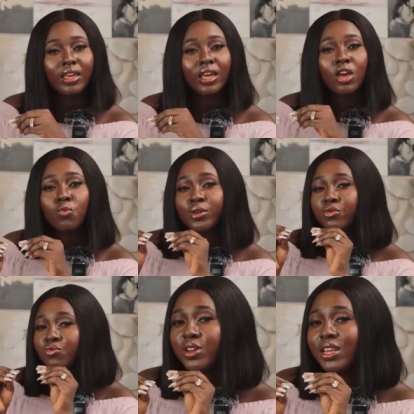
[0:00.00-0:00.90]
cake with
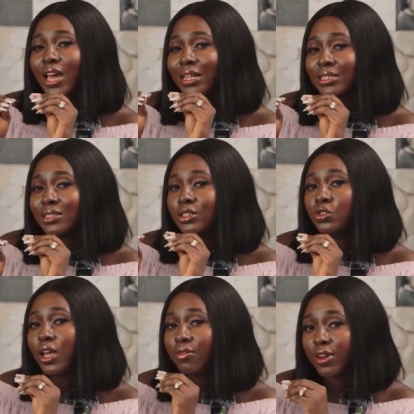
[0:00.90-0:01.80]
really artistic
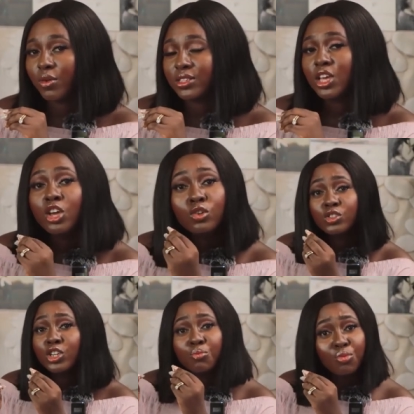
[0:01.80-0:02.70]
sugar flowers, you
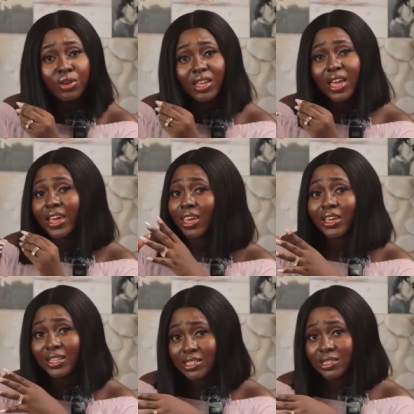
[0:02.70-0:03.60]
shouldn't book a
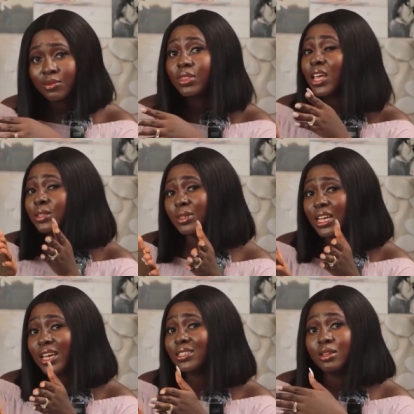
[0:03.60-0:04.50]
cake artist that
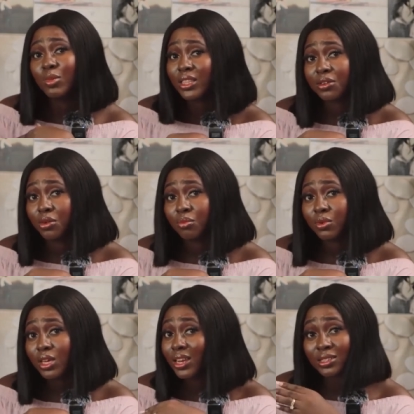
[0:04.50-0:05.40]
specializes in buttercream.
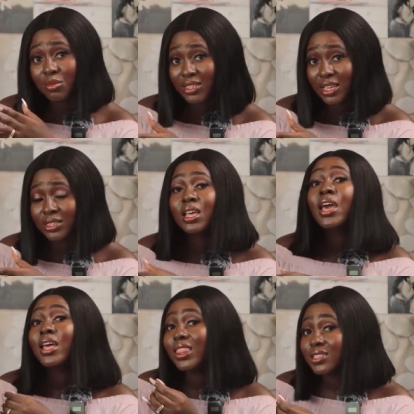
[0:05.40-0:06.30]
It doesn't make sense.
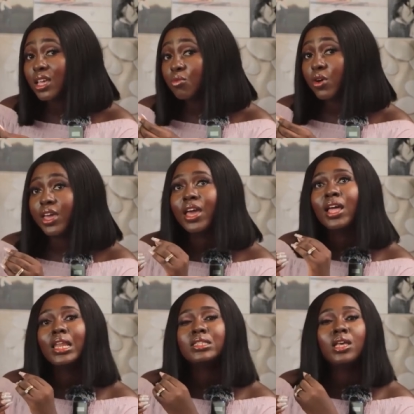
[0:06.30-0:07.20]
The same way,
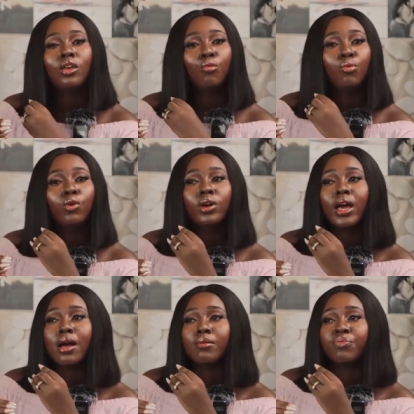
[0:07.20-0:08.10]
let's say you book
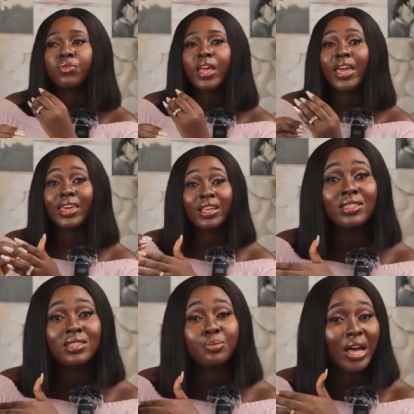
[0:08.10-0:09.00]
um, a kids